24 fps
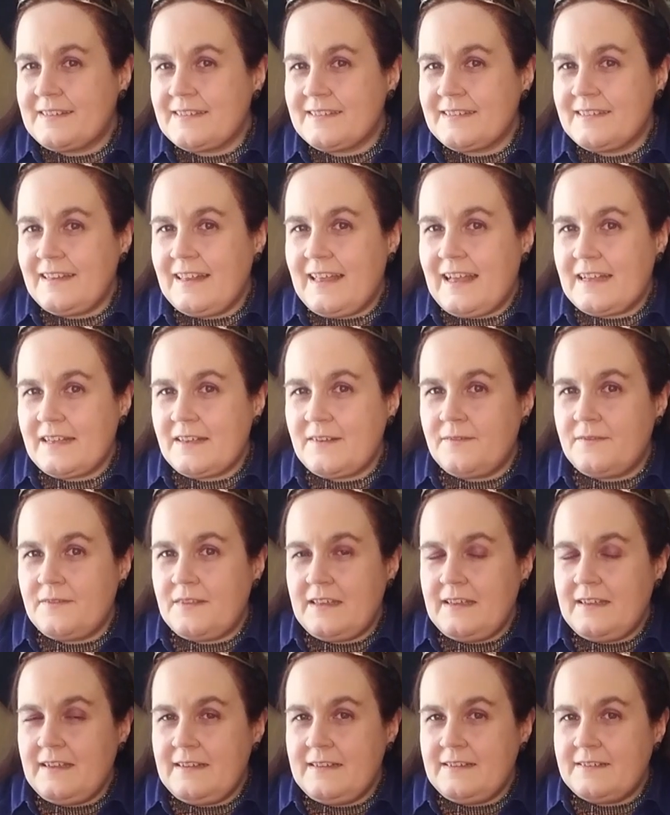is a lot of
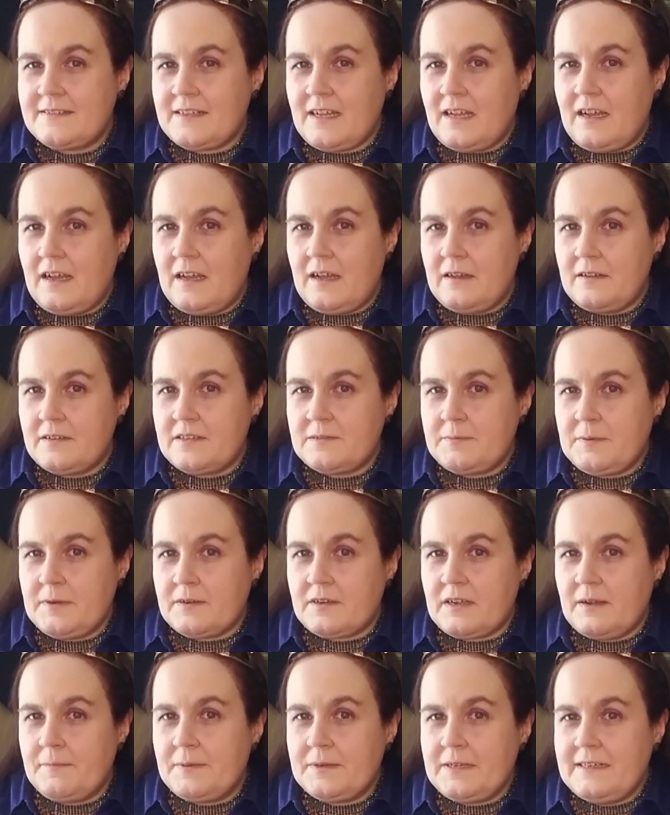these
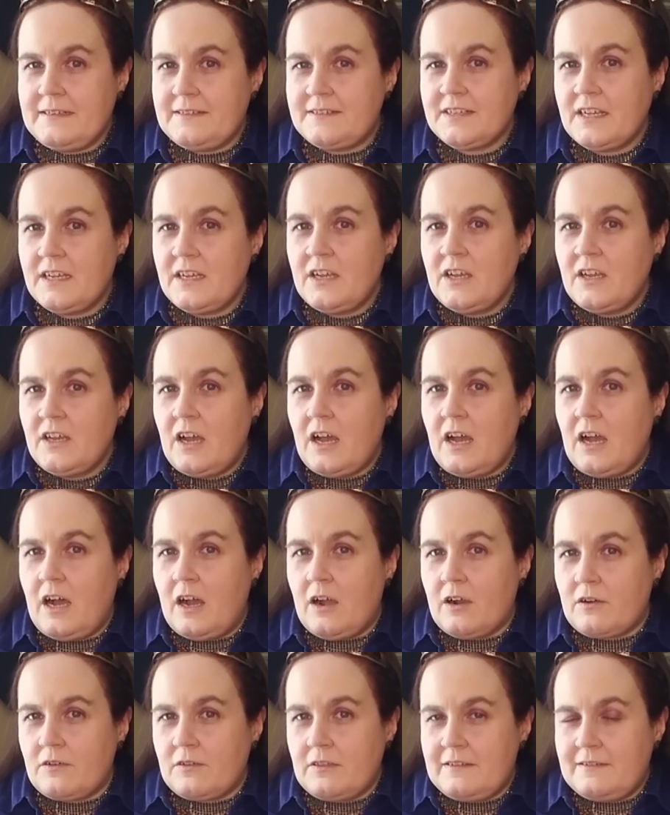spirit companies
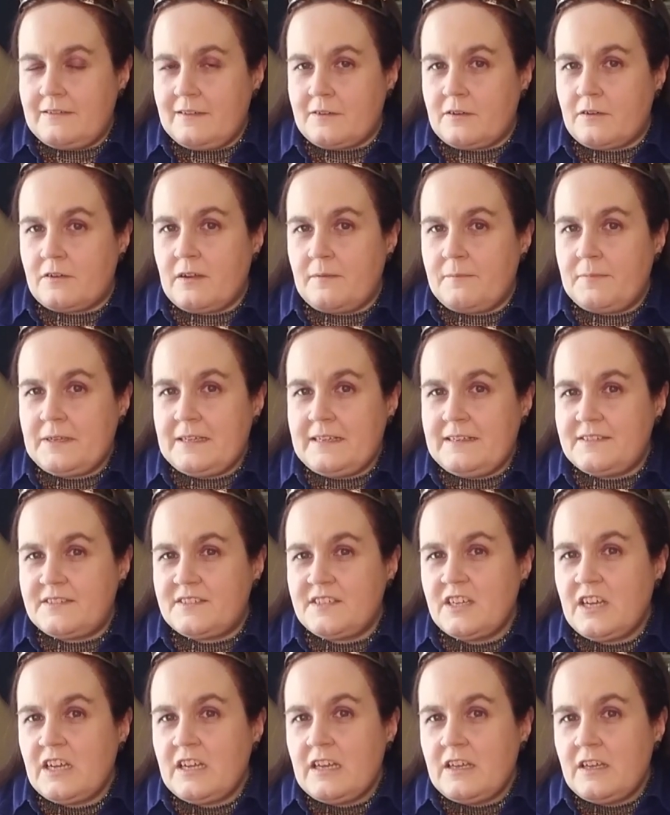or these liquor companies
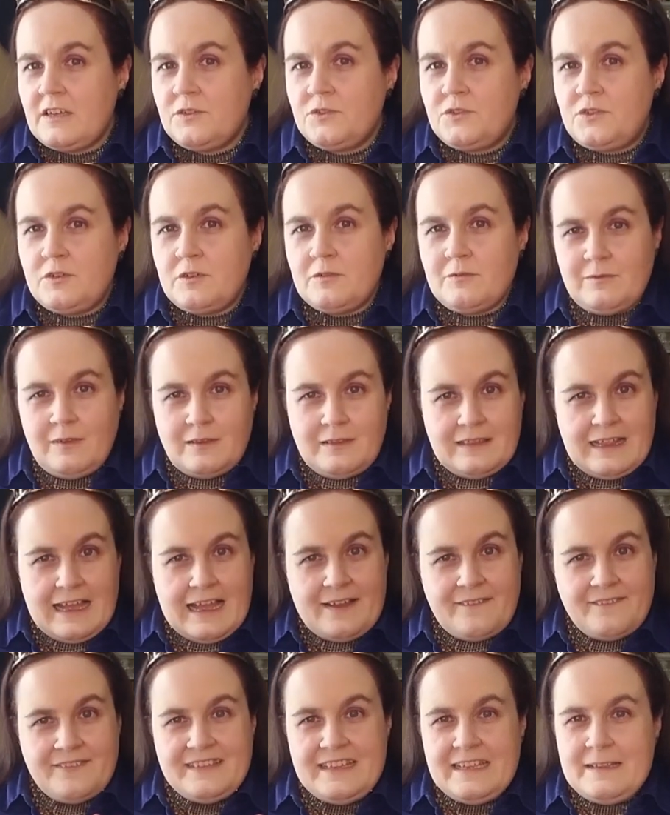do a
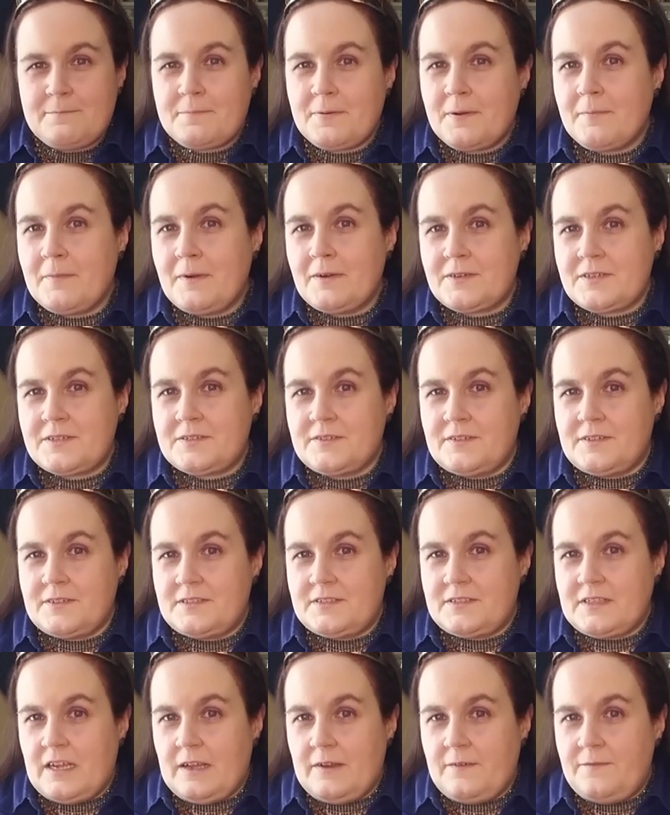lot of neat promotional
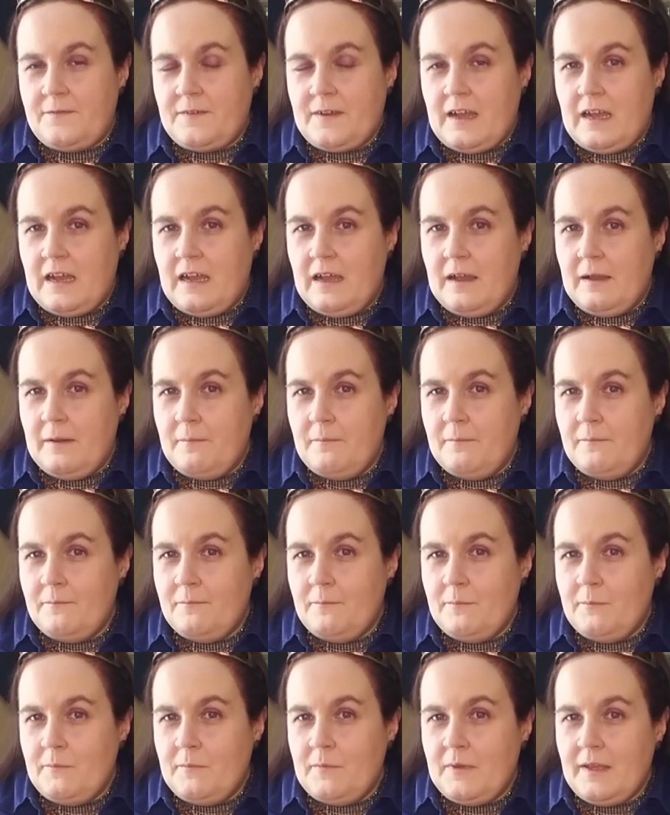stuff.
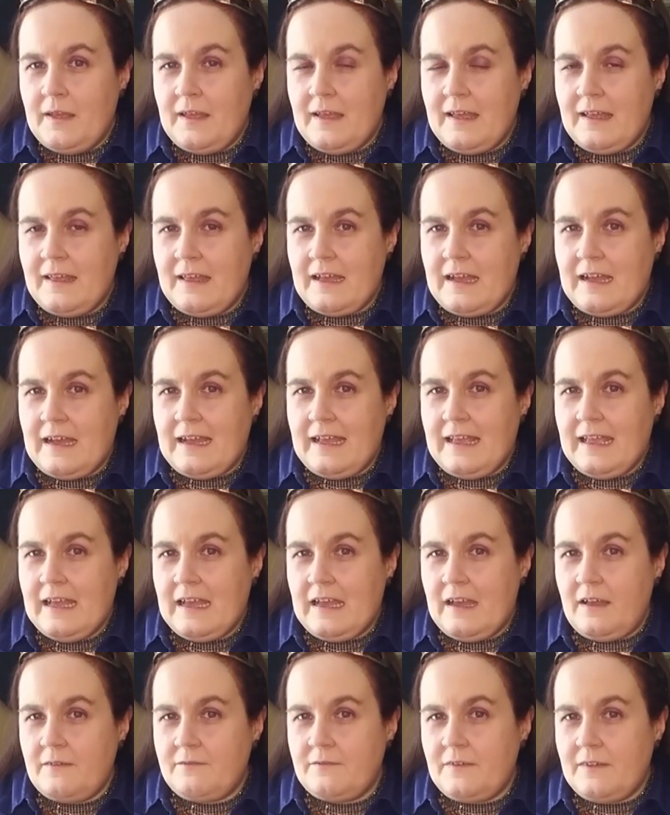I
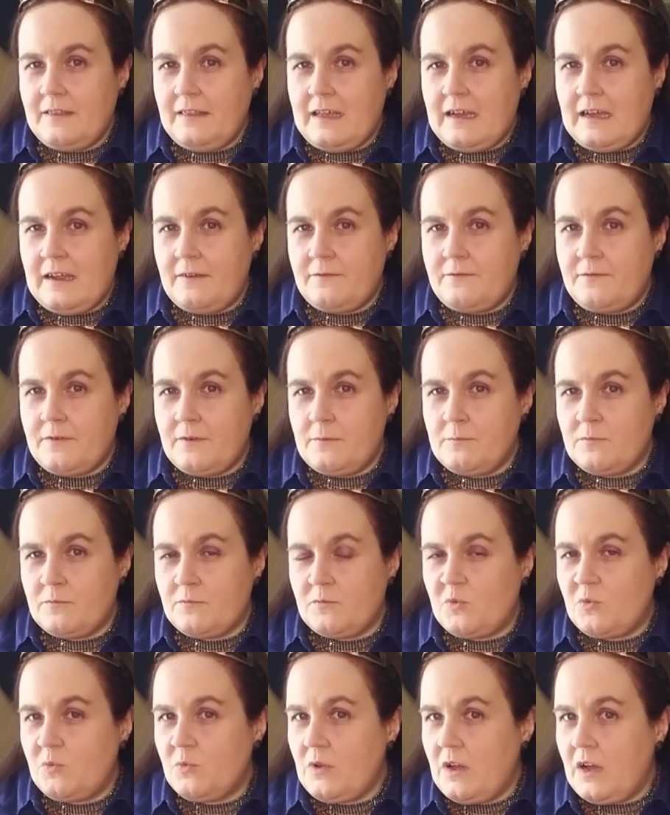have a lot
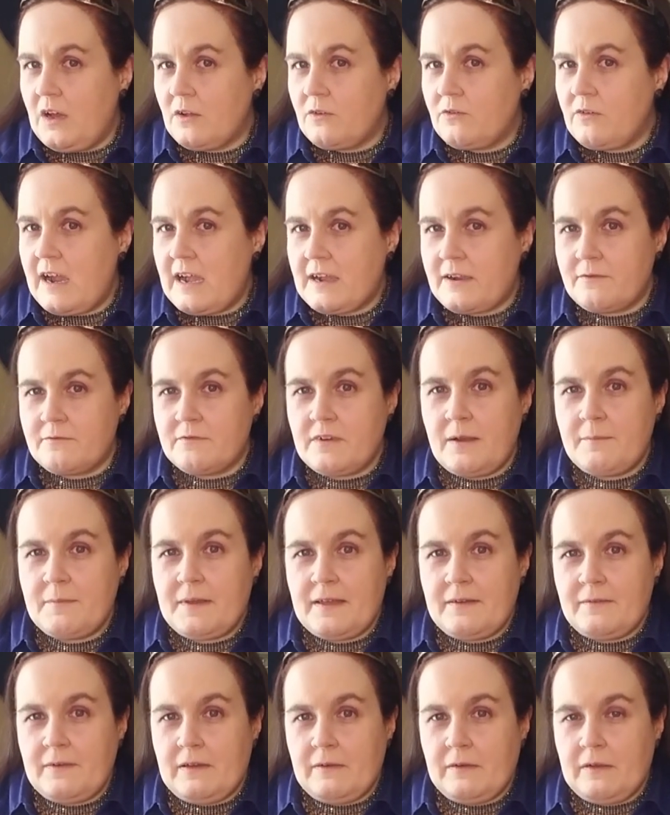from Crack and Rum.
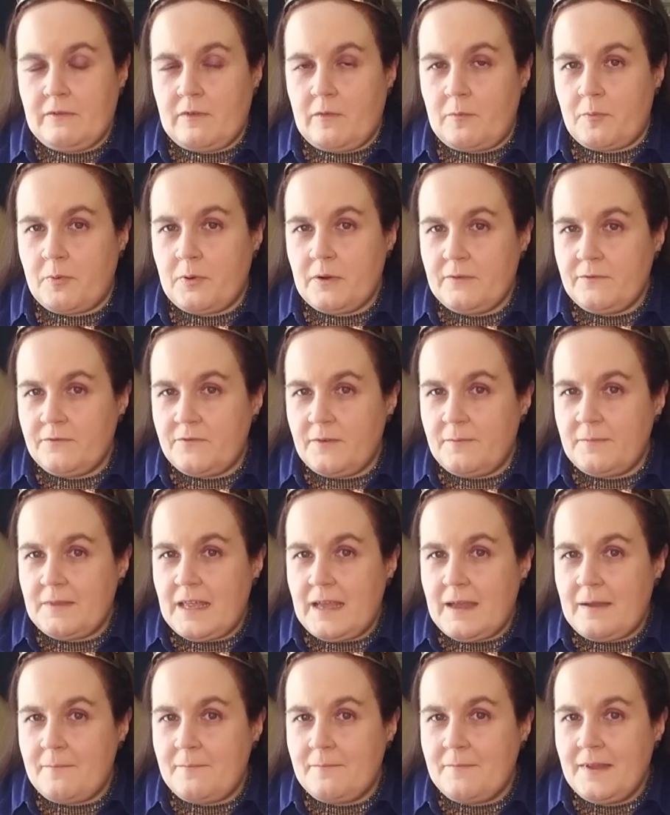We have a print from
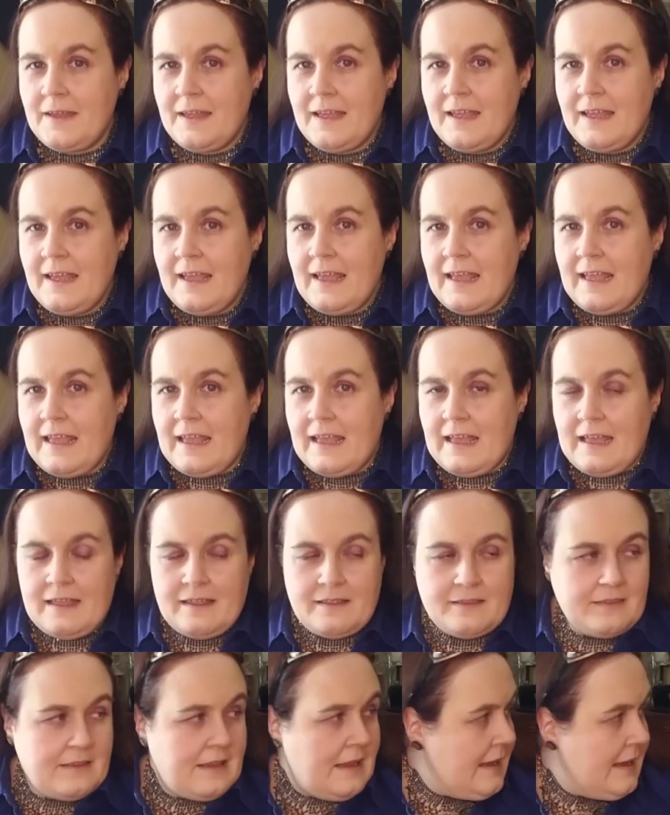them. And I